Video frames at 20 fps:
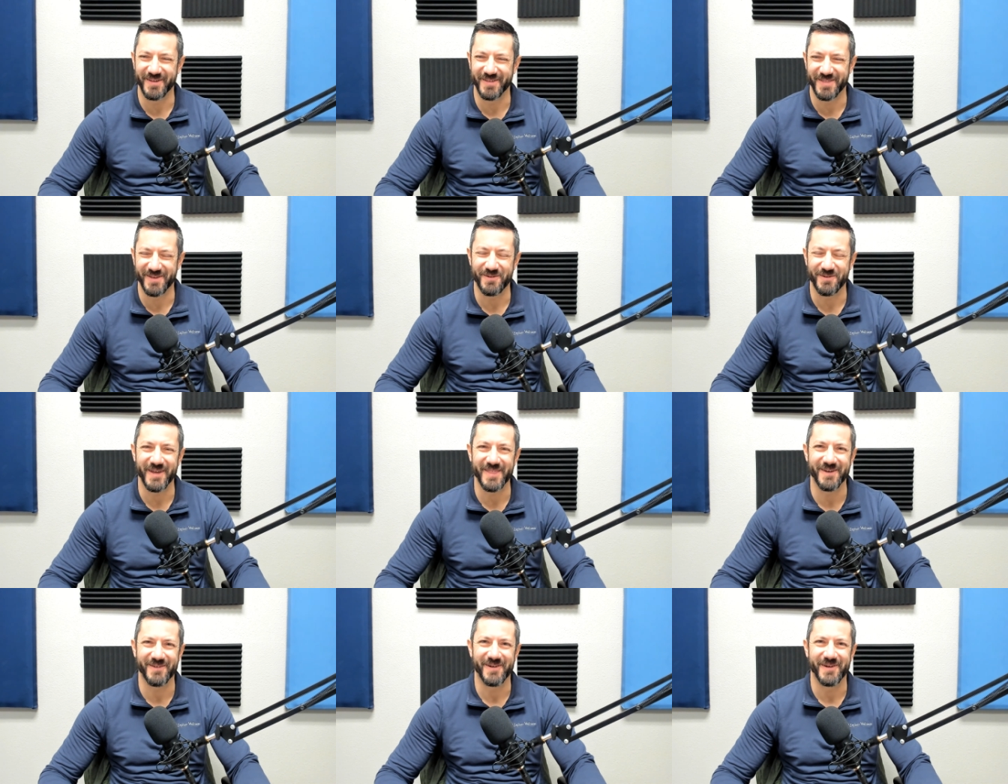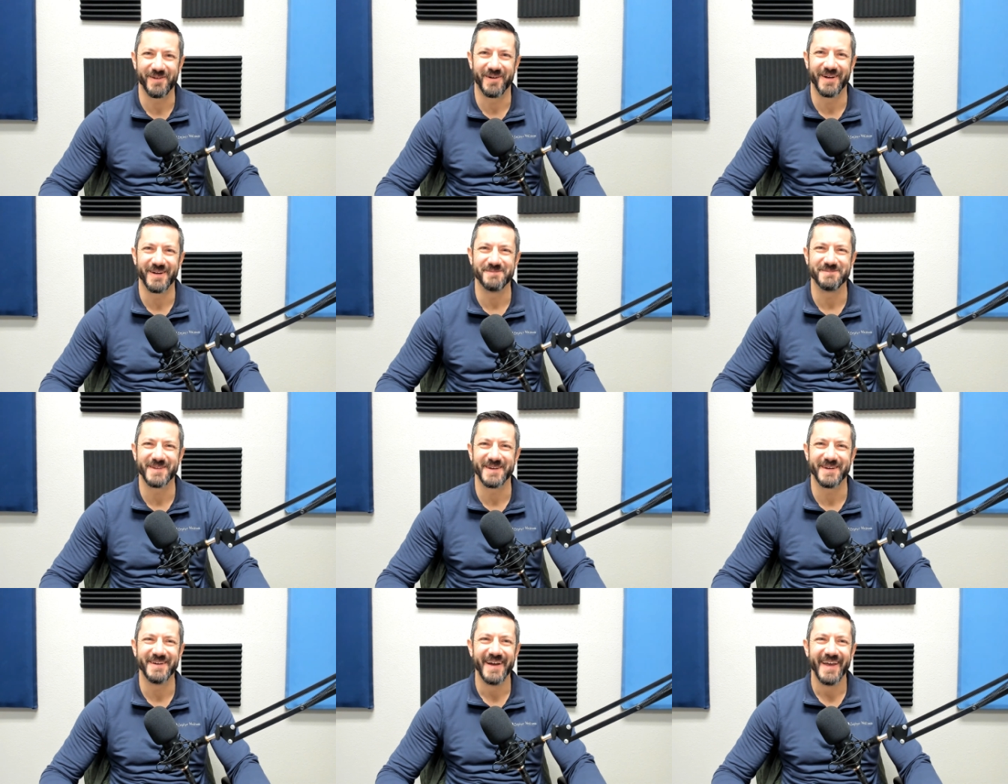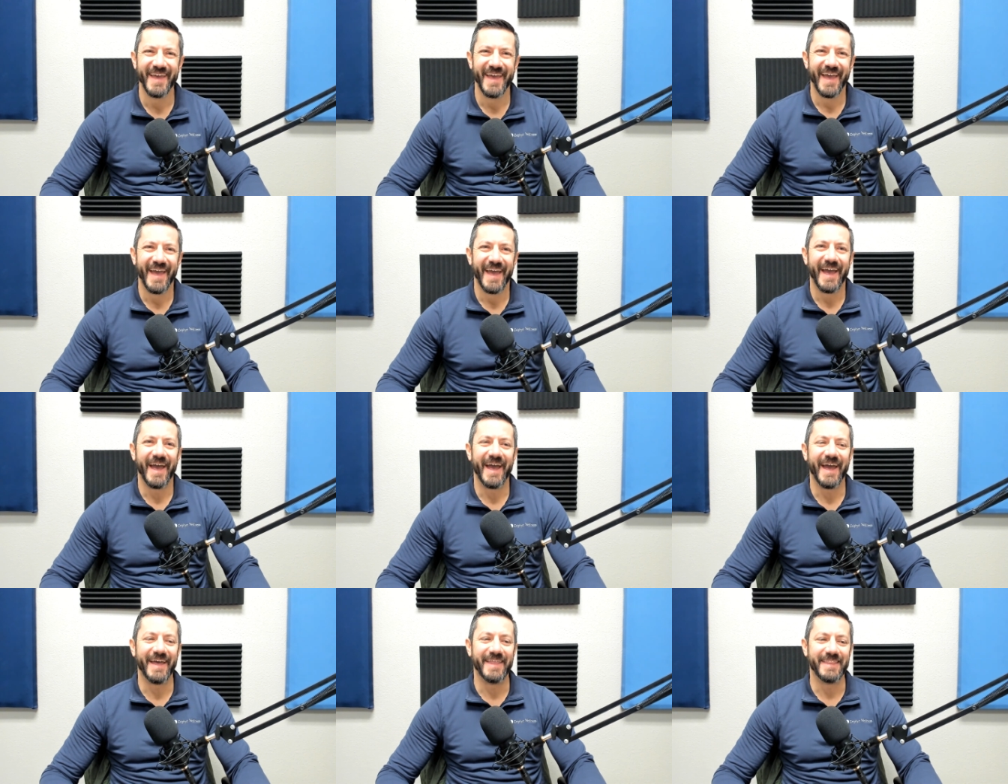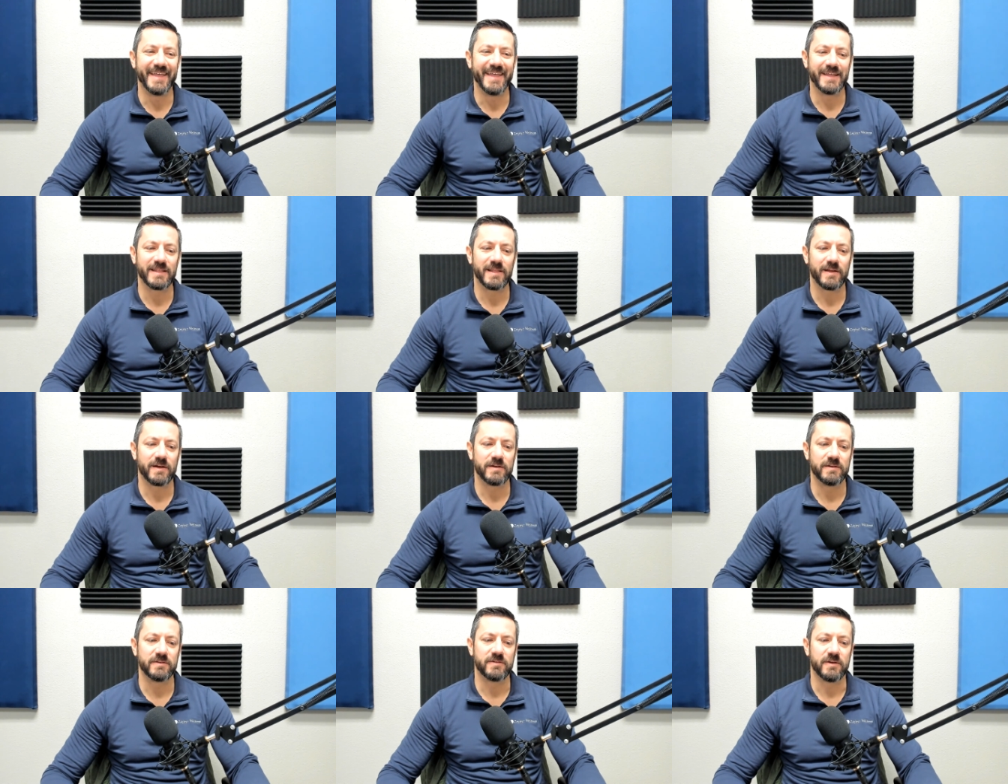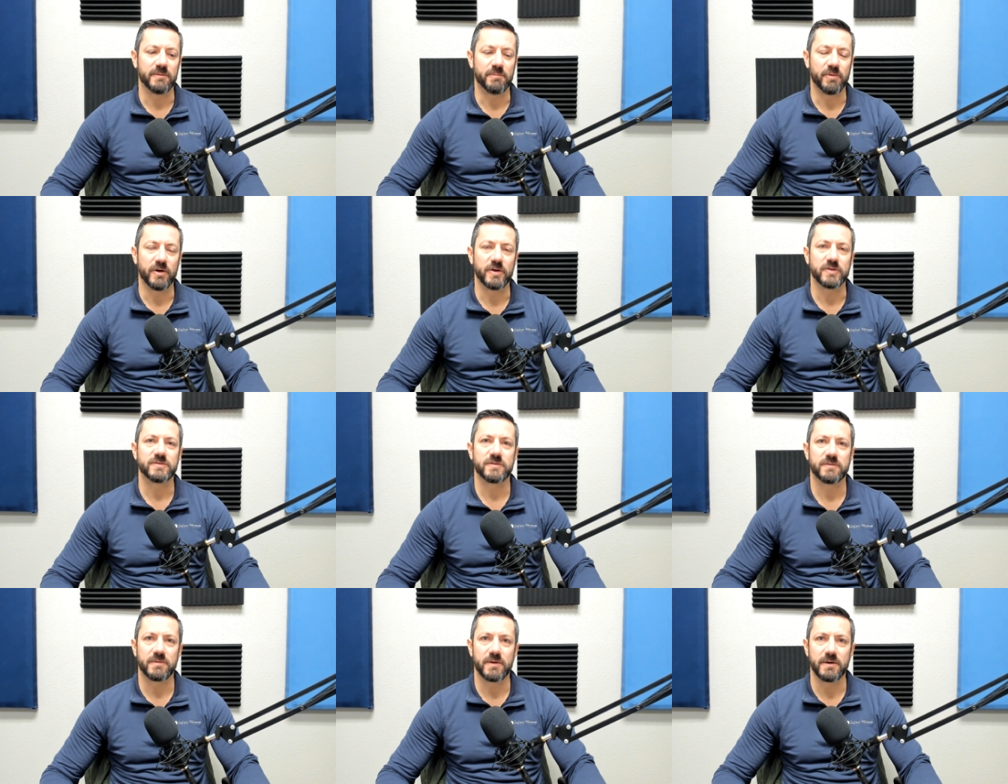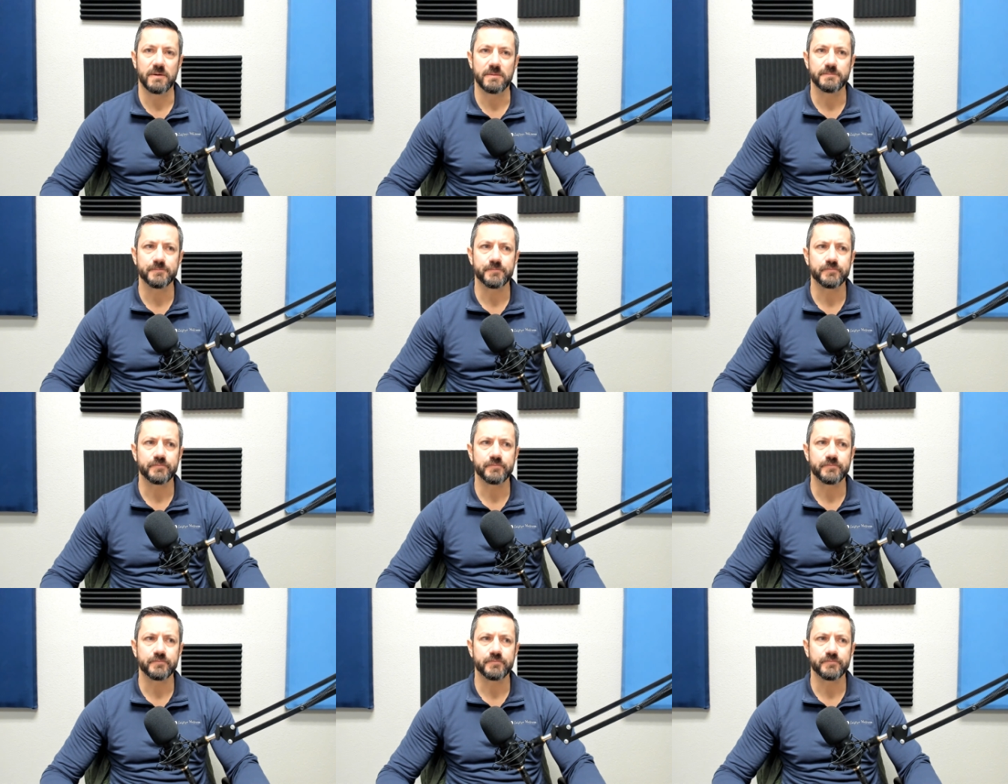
the way that we want them to, and then learn to push through.